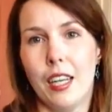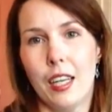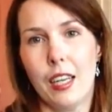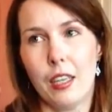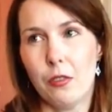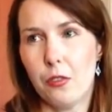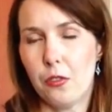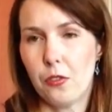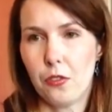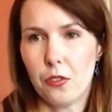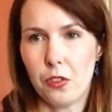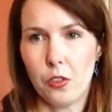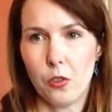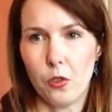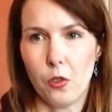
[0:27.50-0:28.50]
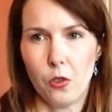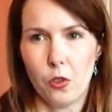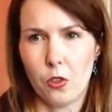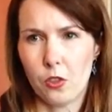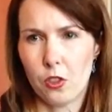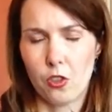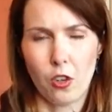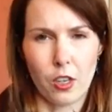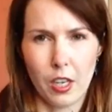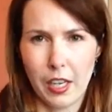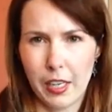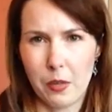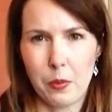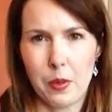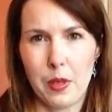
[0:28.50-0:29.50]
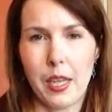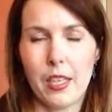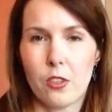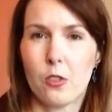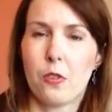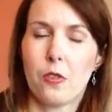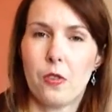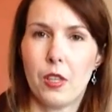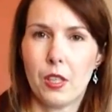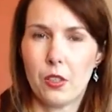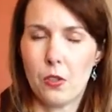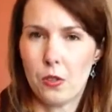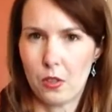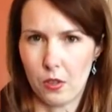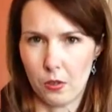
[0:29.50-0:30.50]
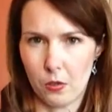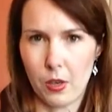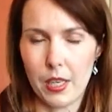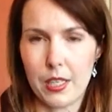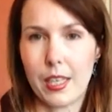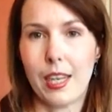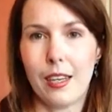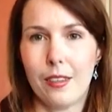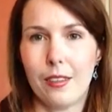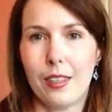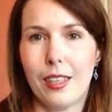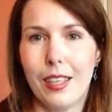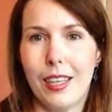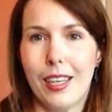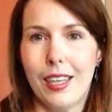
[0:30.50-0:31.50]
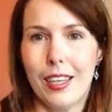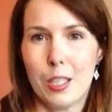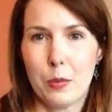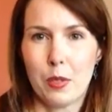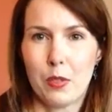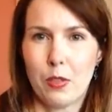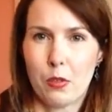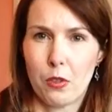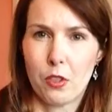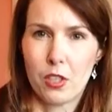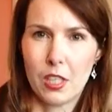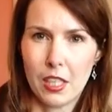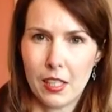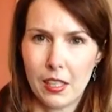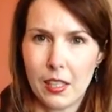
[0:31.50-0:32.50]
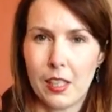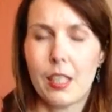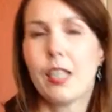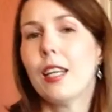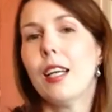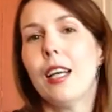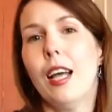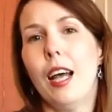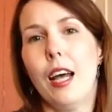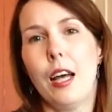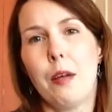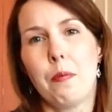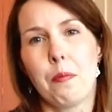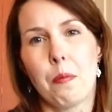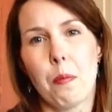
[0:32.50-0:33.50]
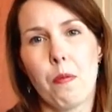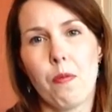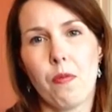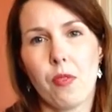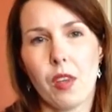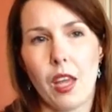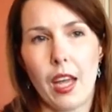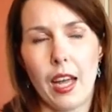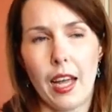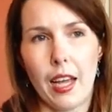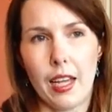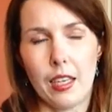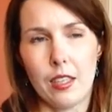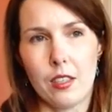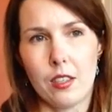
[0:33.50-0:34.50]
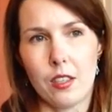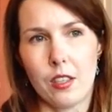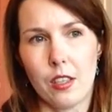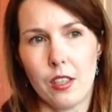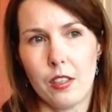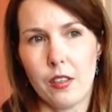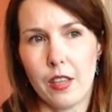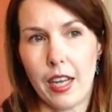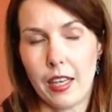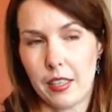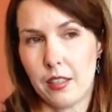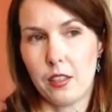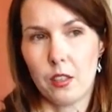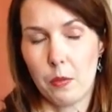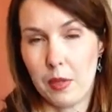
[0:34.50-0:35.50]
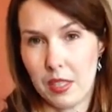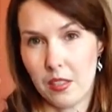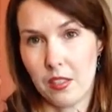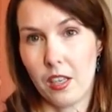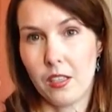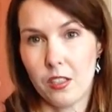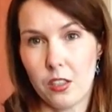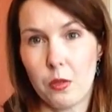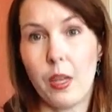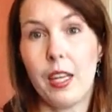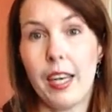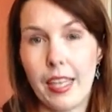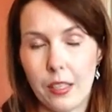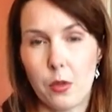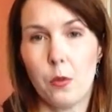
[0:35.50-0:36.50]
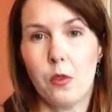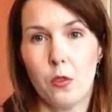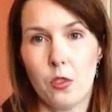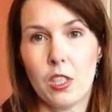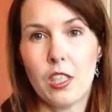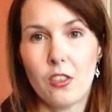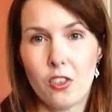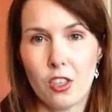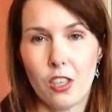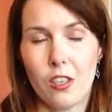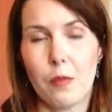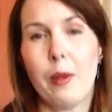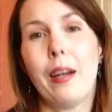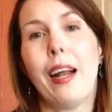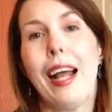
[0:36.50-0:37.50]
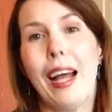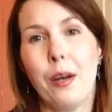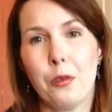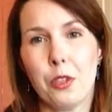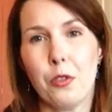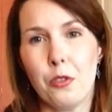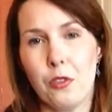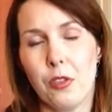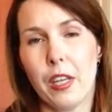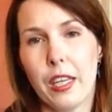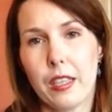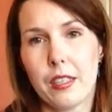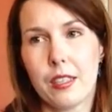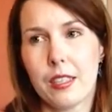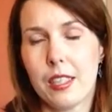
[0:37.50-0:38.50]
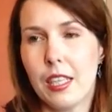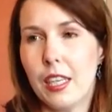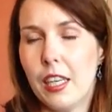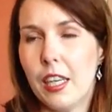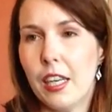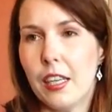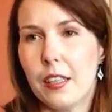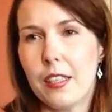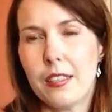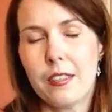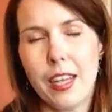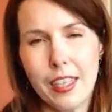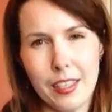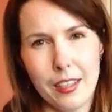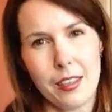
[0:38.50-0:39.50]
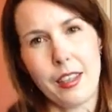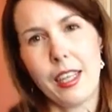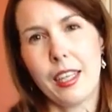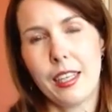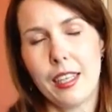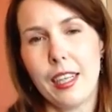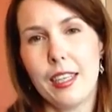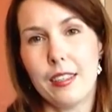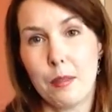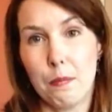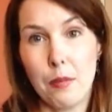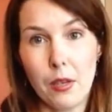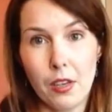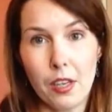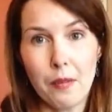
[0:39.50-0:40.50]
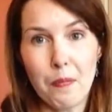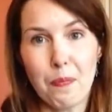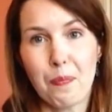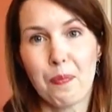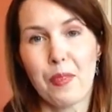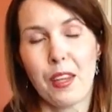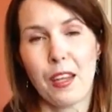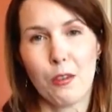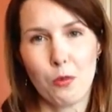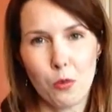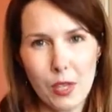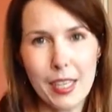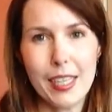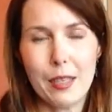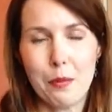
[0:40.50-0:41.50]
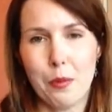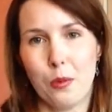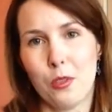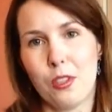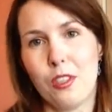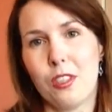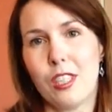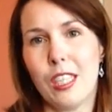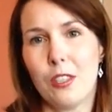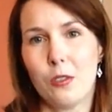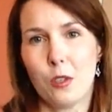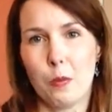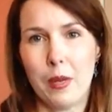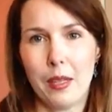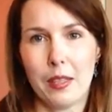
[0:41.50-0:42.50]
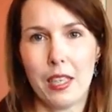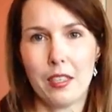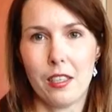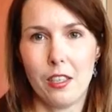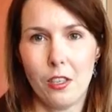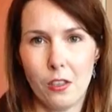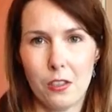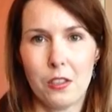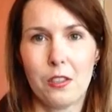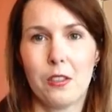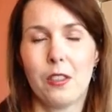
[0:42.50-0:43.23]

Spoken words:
if you're struggling with that sort of thing, you can write down a specific routine, and that can be discussed at length with your teacher about how you do that. The second thing is a mirror. Really important, I talk about that a lot,